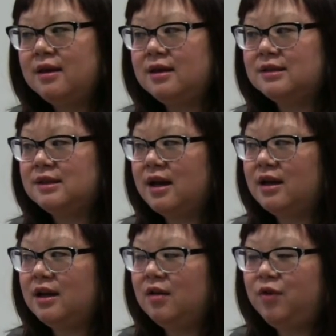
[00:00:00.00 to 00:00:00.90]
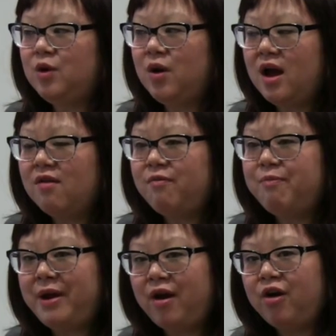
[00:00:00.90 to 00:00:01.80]
is that if you have
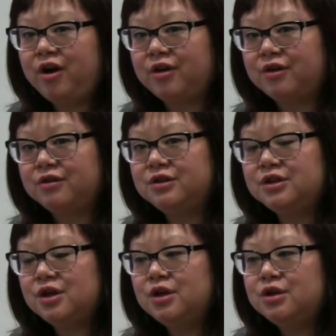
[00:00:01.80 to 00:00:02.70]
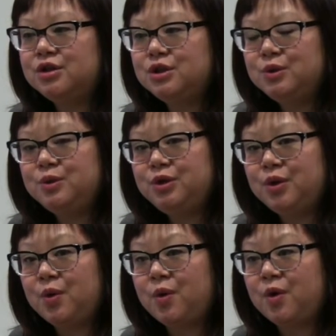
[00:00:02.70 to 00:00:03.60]
barriers to
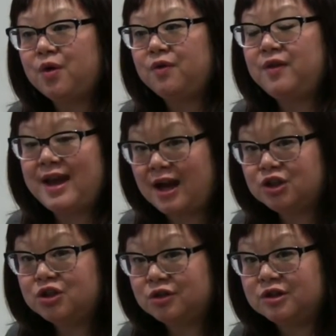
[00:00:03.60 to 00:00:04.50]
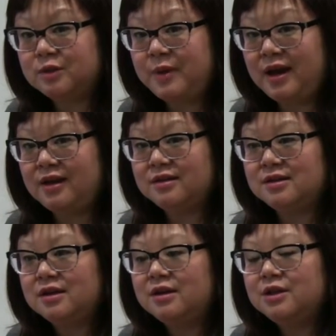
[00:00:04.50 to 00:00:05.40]
your theatrical space,
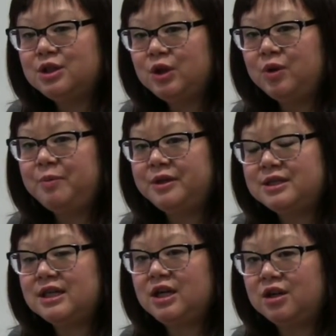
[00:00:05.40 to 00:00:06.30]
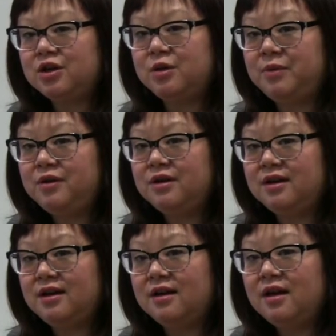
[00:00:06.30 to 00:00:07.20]
to a particular
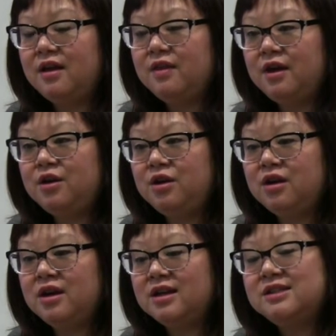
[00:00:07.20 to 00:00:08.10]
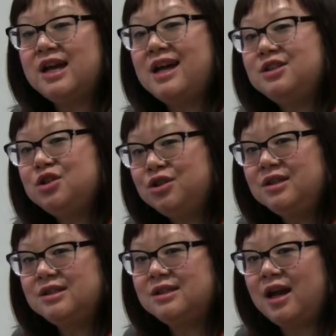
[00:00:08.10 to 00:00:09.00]
community, then it is as good
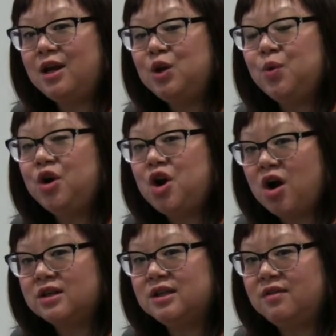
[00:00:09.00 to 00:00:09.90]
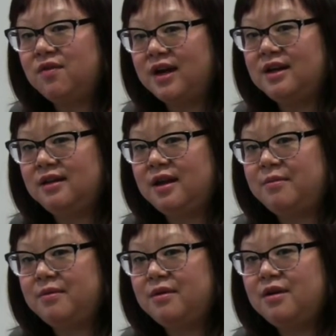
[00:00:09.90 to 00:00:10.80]
as saying you are not inviting them.